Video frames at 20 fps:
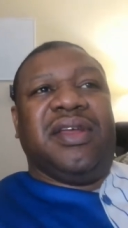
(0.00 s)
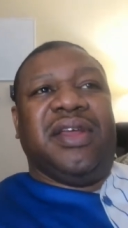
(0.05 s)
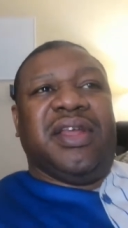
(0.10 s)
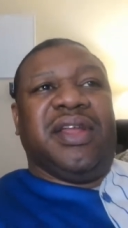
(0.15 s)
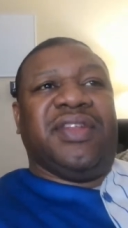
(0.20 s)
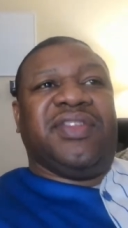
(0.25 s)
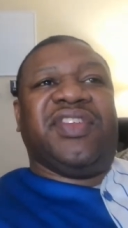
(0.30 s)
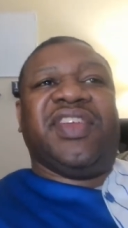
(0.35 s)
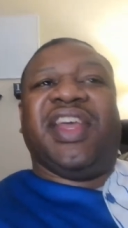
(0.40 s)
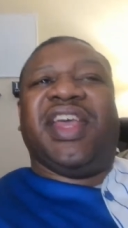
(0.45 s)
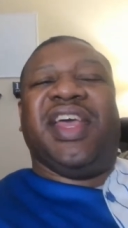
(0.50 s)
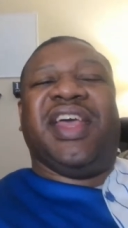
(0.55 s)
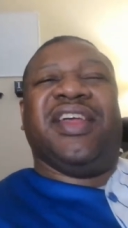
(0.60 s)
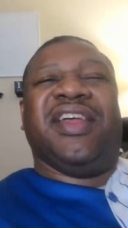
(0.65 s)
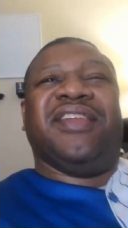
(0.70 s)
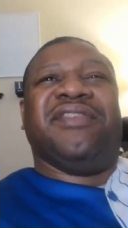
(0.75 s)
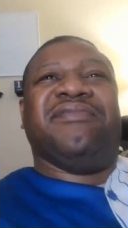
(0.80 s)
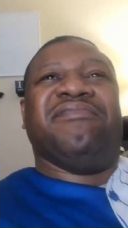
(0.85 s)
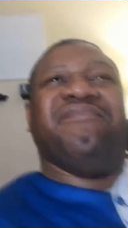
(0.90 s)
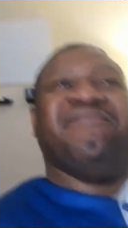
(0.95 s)
And
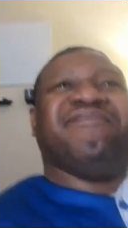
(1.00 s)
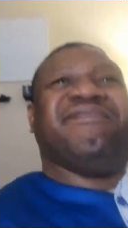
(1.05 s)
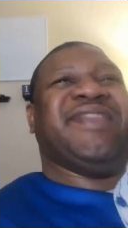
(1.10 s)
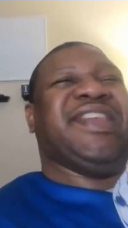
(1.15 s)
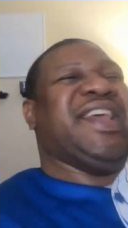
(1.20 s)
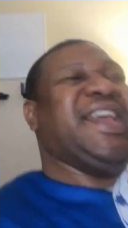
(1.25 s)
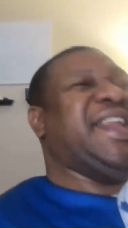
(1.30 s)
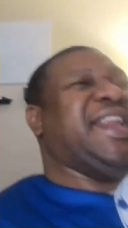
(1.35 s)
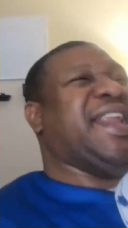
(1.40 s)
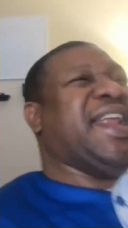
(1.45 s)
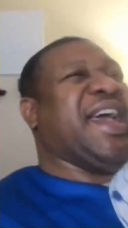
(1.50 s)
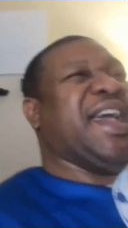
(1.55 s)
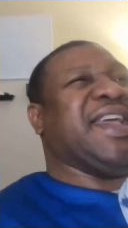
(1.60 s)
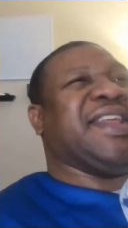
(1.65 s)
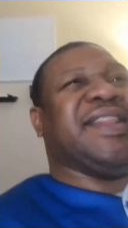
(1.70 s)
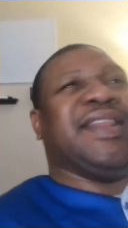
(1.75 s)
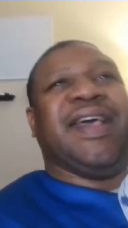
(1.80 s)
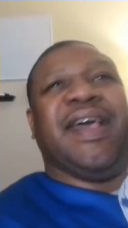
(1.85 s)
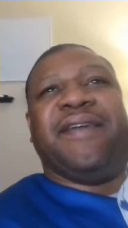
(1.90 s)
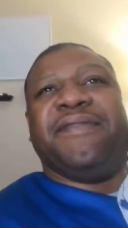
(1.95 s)
Ted didn't
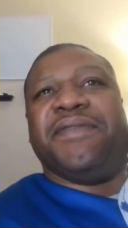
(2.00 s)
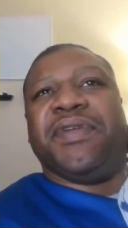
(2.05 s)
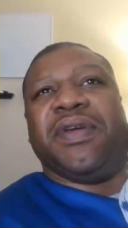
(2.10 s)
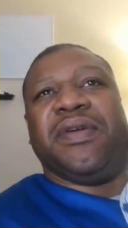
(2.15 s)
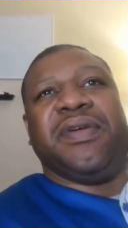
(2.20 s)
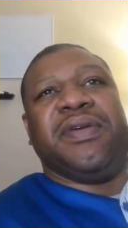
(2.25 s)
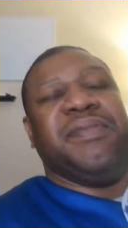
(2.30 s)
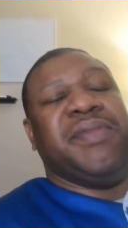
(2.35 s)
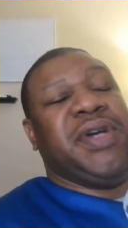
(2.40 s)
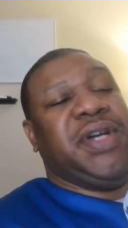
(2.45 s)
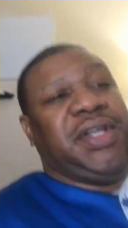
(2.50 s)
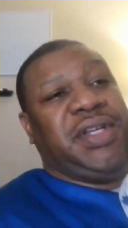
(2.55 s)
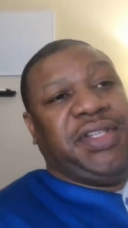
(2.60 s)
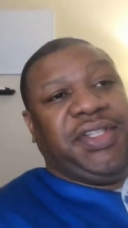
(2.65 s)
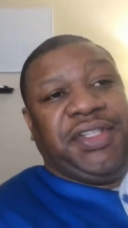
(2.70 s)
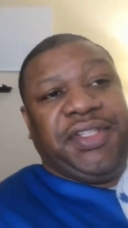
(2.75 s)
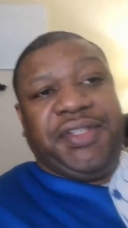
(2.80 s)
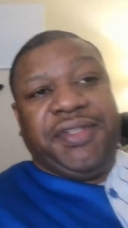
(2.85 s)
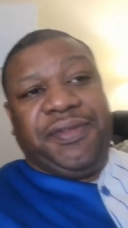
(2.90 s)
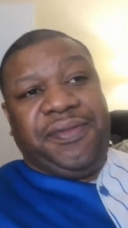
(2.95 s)
like that very
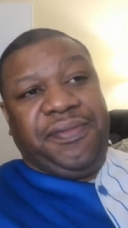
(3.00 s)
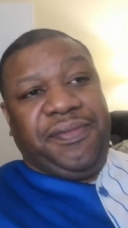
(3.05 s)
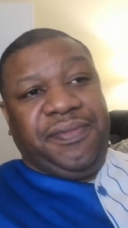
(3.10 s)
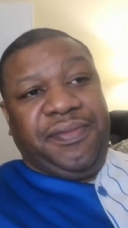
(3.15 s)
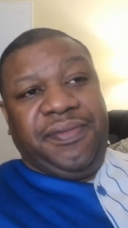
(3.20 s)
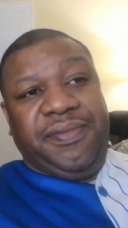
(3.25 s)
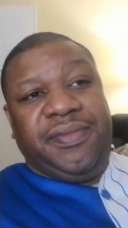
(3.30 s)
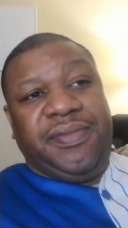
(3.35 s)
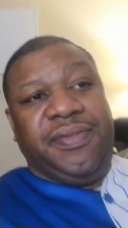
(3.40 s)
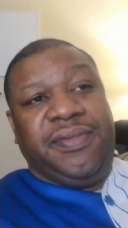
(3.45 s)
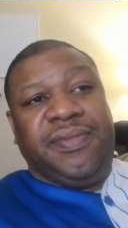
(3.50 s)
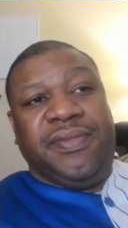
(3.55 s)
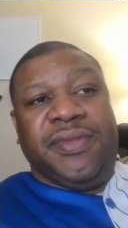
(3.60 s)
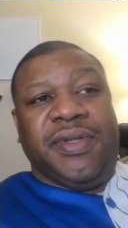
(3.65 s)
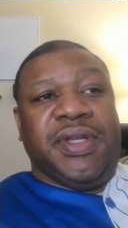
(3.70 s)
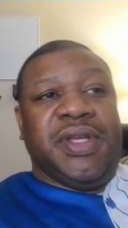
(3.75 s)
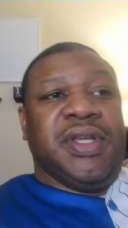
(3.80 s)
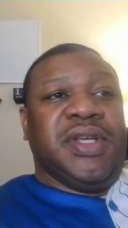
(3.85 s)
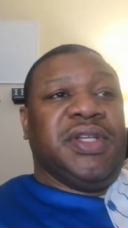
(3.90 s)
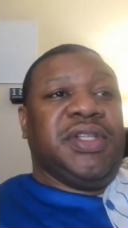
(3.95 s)
much.
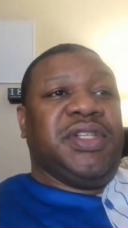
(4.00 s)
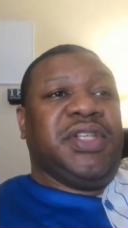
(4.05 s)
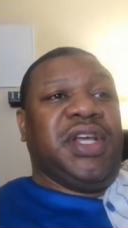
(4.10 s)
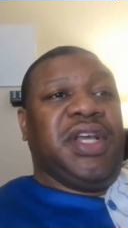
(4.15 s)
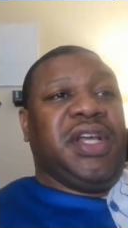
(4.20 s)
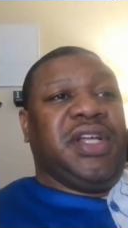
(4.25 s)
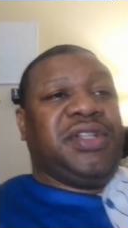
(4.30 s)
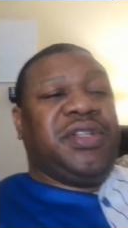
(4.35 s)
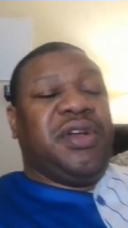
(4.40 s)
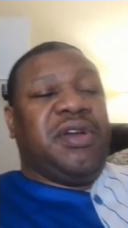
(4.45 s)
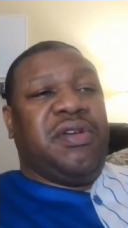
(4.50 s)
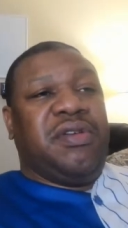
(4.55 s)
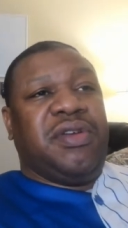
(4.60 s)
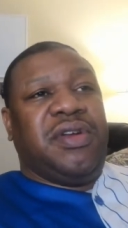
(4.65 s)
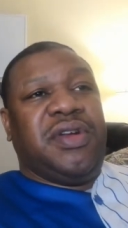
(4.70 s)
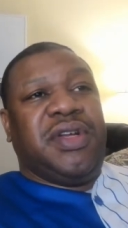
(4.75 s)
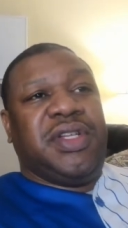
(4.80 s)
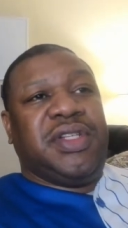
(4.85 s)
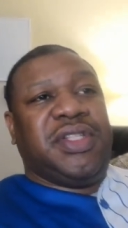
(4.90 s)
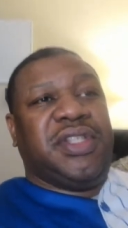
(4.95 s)
Ted
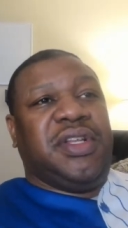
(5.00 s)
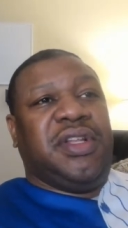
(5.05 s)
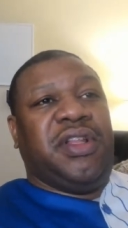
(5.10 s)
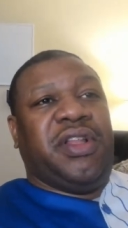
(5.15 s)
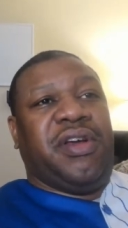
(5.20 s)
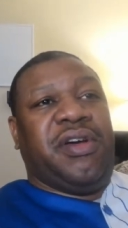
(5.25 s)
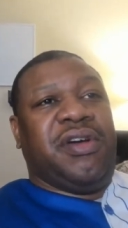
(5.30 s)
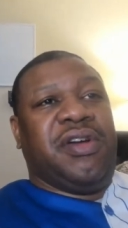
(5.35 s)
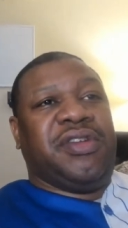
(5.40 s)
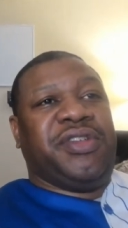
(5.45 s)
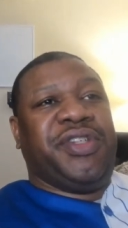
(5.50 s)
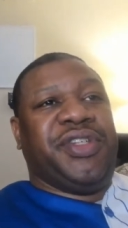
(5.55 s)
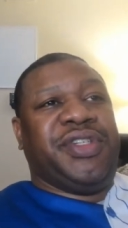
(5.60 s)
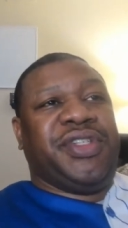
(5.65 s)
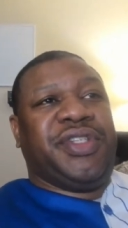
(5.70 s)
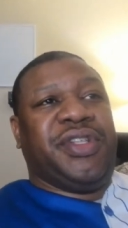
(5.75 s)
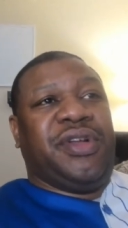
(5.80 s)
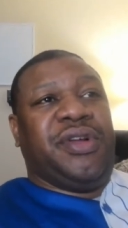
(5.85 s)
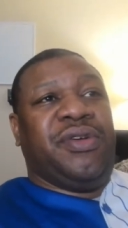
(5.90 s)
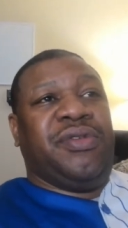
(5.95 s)
Turner is the
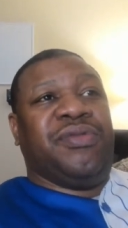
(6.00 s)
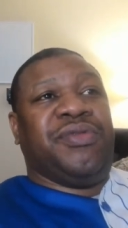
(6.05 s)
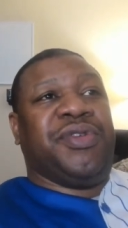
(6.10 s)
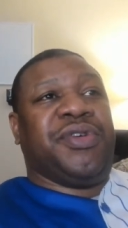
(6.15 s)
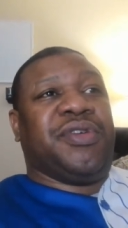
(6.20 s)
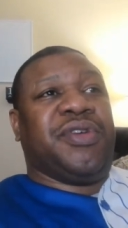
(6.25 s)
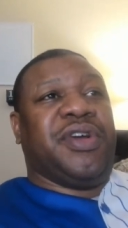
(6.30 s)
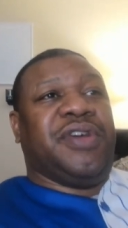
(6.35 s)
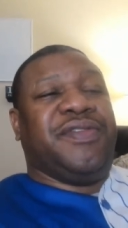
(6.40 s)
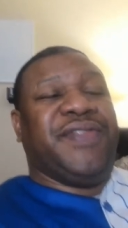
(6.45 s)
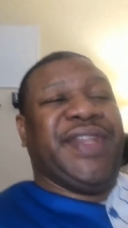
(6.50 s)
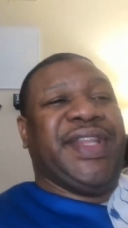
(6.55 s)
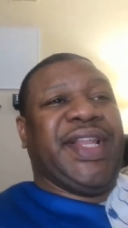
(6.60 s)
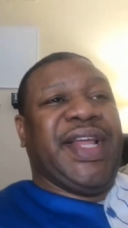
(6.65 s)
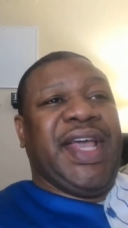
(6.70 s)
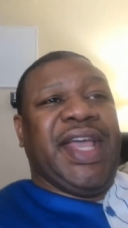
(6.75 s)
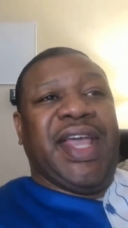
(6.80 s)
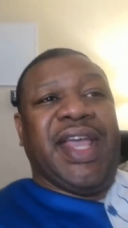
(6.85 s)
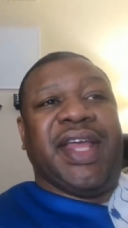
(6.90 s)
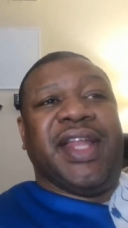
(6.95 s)
largest owner of
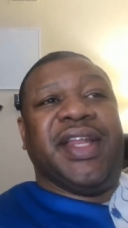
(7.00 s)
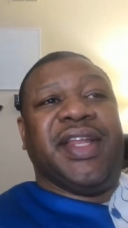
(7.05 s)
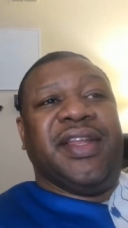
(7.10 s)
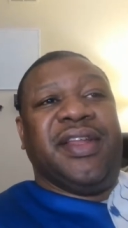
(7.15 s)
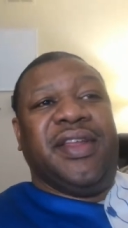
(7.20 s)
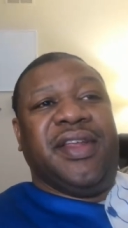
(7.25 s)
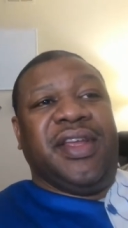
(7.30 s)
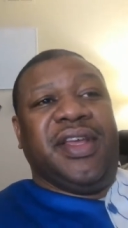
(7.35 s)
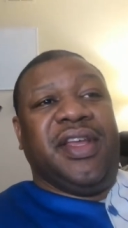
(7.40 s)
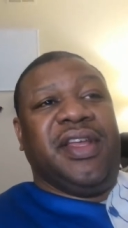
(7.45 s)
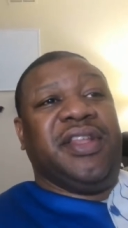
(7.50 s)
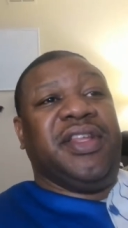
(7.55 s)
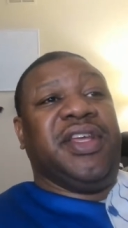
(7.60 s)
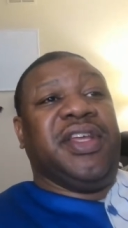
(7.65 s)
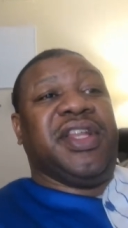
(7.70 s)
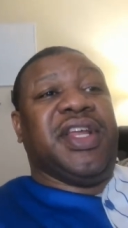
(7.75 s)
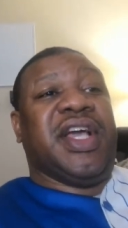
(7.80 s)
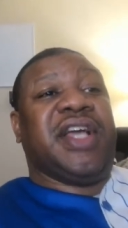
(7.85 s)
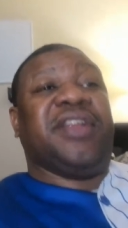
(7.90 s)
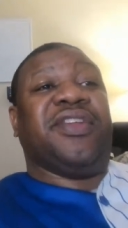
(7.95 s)
land in the
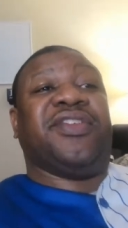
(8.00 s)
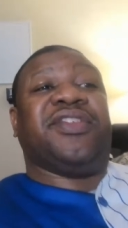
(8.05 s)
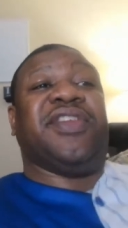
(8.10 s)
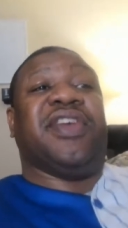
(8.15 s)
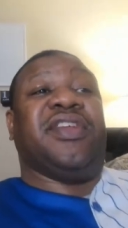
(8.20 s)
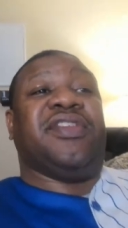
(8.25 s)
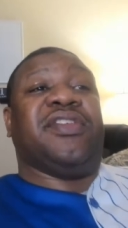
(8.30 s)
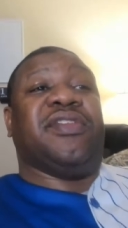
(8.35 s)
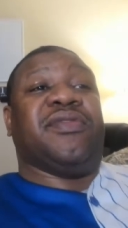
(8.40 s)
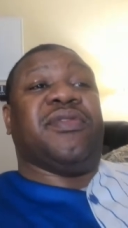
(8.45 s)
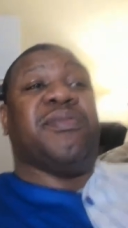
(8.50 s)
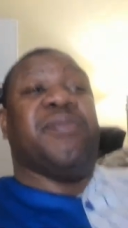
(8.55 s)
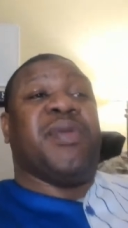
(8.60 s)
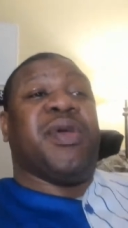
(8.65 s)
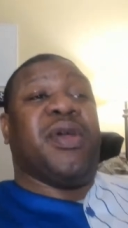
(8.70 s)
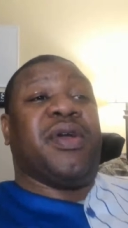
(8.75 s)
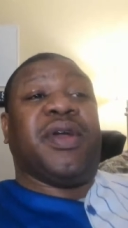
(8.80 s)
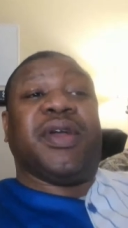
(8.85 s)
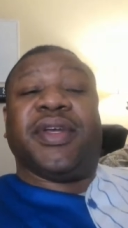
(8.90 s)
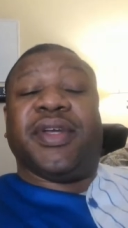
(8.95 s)
United States of
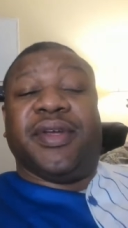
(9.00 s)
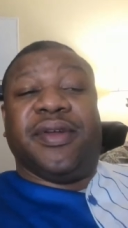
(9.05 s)
America.